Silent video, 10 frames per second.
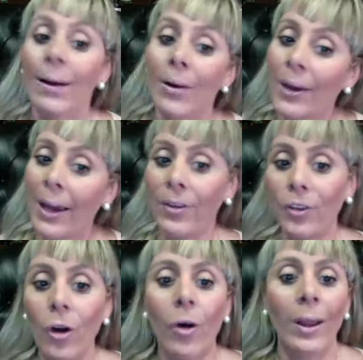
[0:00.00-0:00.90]
Okay,
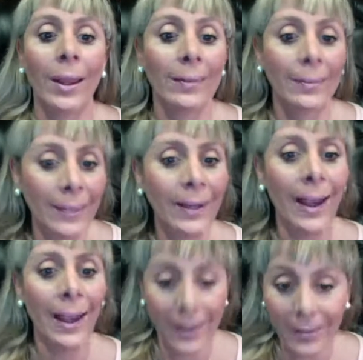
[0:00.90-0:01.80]
so
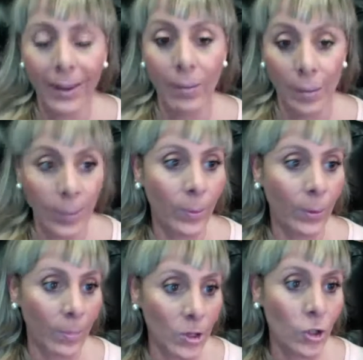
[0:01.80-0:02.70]
Tina is giving me
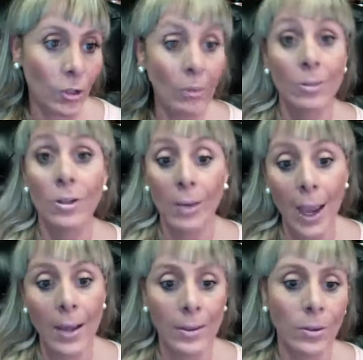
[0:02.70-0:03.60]
permission. So
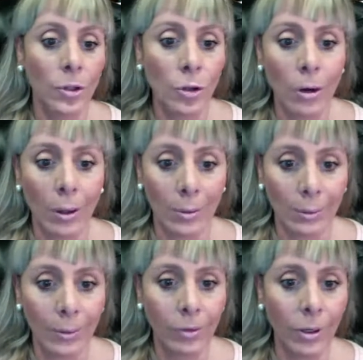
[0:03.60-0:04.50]
yes, sure,
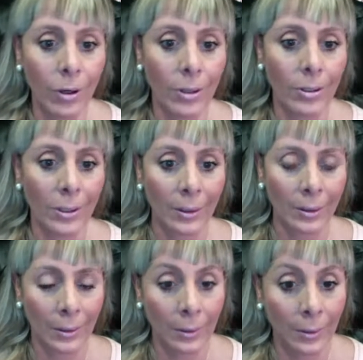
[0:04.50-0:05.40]
of course.
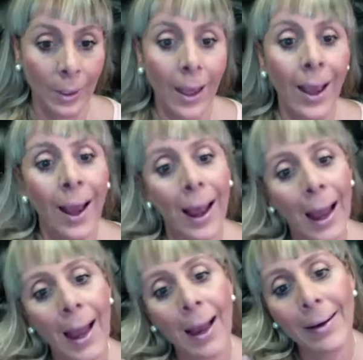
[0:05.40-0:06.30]

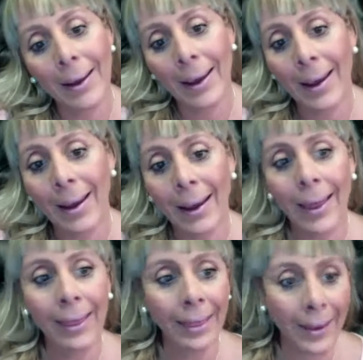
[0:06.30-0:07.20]
And
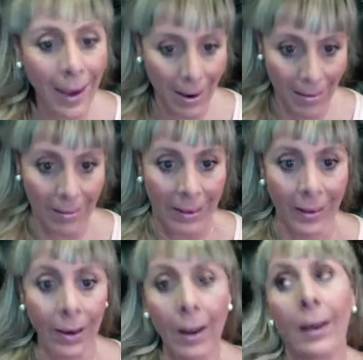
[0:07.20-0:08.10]
Diane,
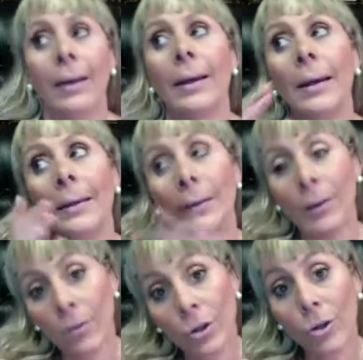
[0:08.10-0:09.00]

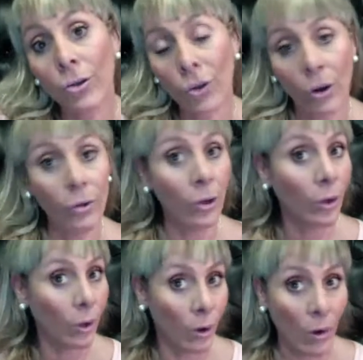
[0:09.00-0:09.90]
if you don't
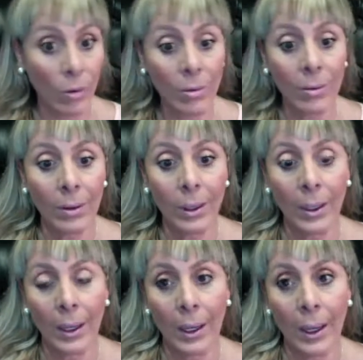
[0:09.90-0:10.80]
know
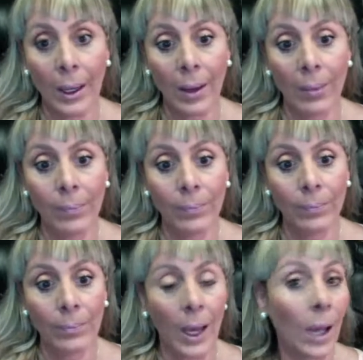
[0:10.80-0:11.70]

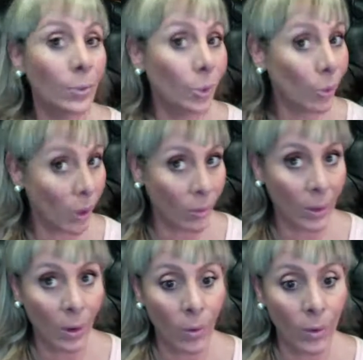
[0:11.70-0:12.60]
how to work
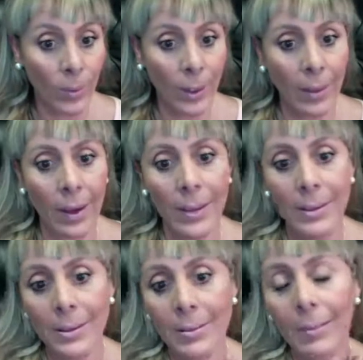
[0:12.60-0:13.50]
with the other
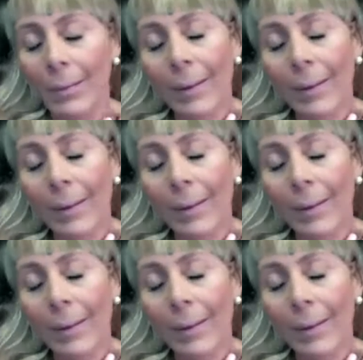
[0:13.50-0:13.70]
meridians,